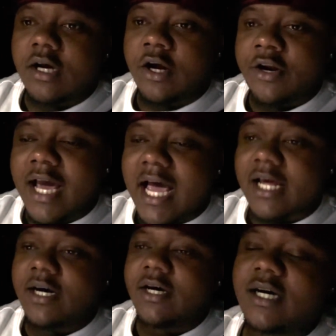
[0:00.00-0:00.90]
or not,
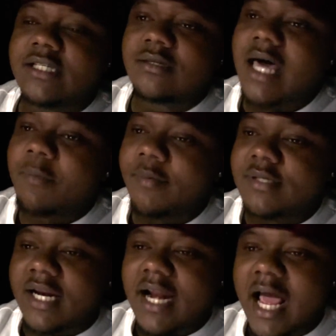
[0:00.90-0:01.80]
because a lot of people
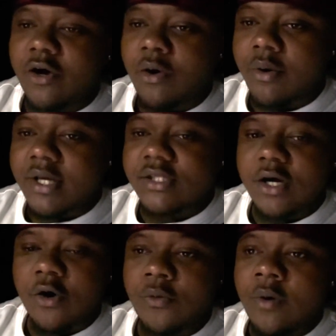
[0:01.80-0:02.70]
said they're not going,
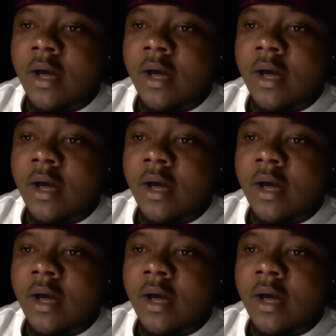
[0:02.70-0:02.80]
so